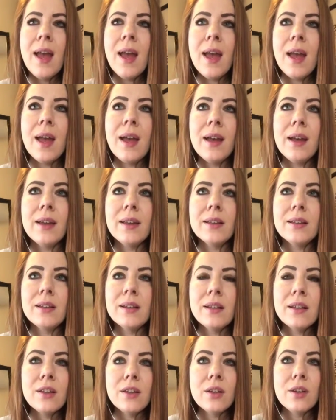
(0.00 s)
And
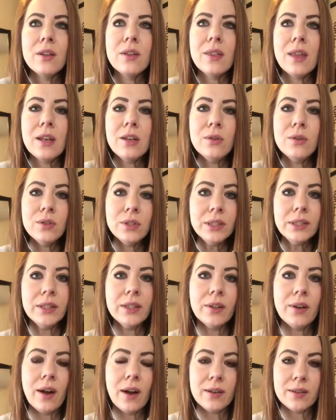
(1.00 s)
then you look
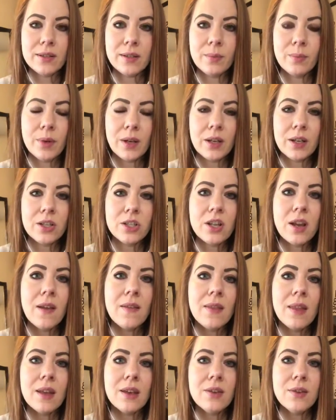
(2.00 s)
across the bridge
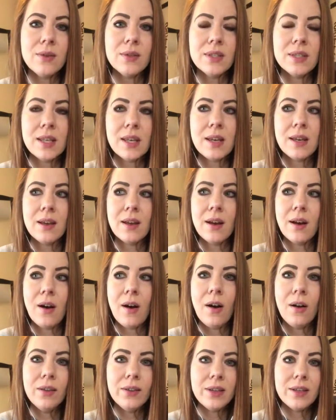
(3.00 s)
and then you see
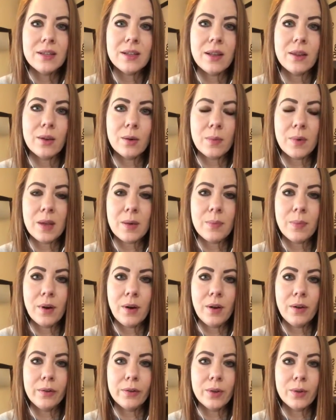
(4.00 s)
all these other
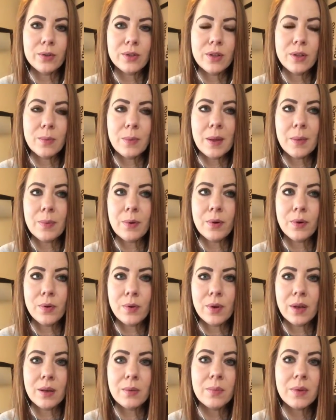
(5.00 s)
people. Those are the people who
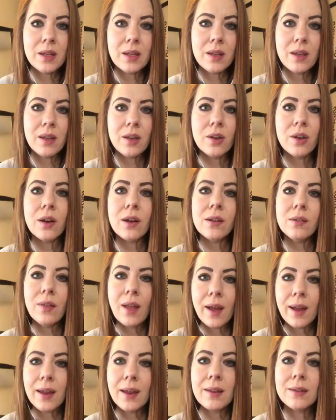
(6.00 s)
could be your
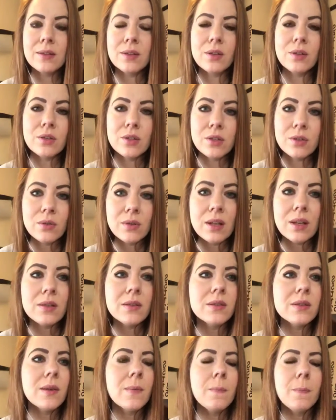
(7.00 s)
clients, your
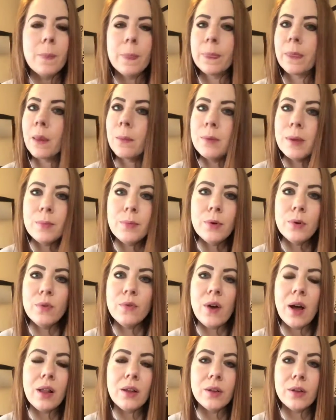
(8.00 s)
students, people who
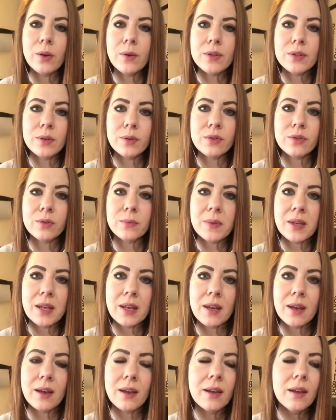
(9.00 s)
follow you on social
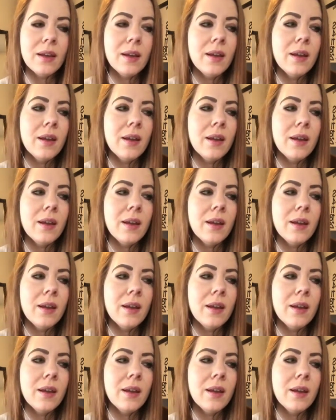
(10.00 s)
media.